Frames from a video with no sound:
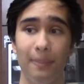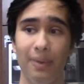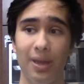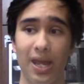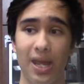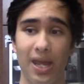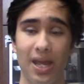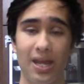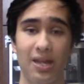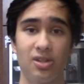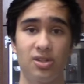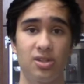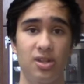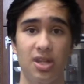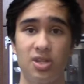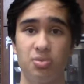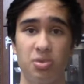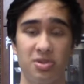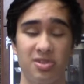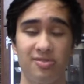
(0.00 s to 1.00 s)
and
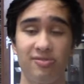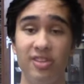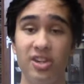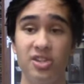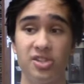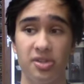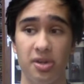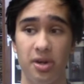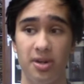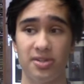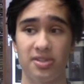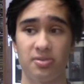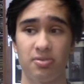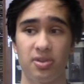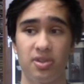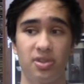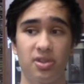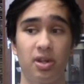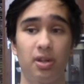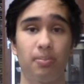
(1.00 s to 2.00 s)
as well as fish sauce,
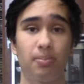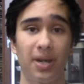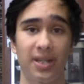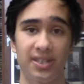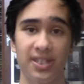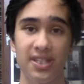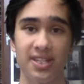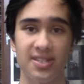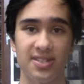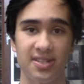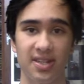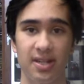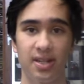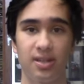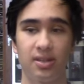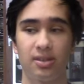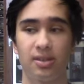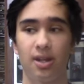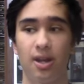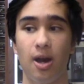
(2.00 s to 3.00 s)
which is called patis
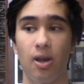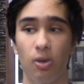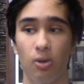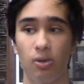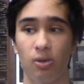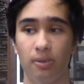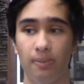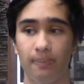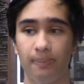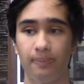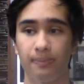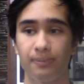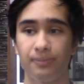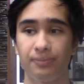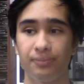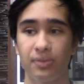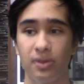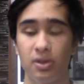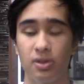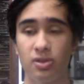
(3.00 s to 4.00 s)
in Tagalog.
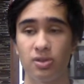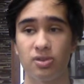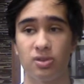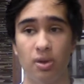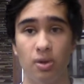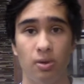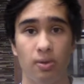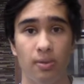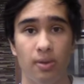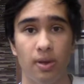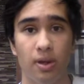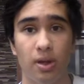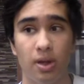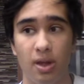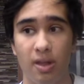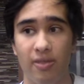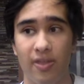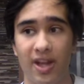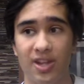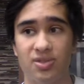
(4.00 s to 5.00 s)
So
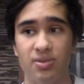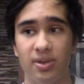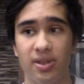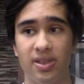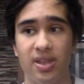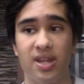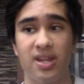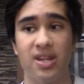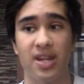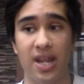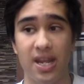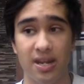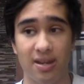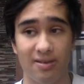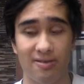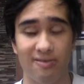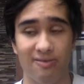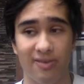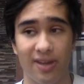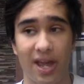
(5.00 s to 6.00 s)
that's really the
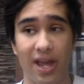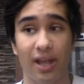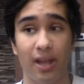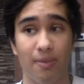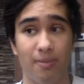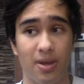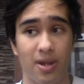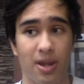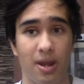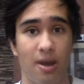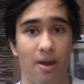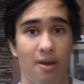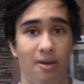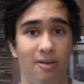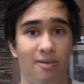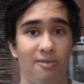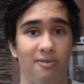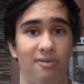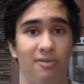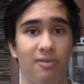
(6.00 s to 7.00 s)
native element
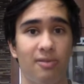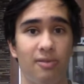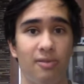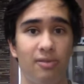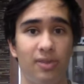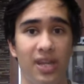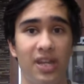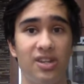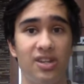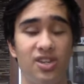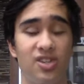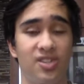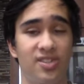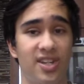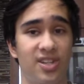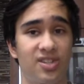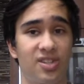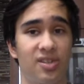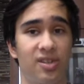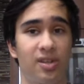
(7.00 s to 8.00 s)
of the
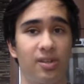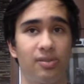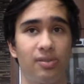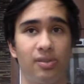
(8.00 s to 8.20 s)
indigenization,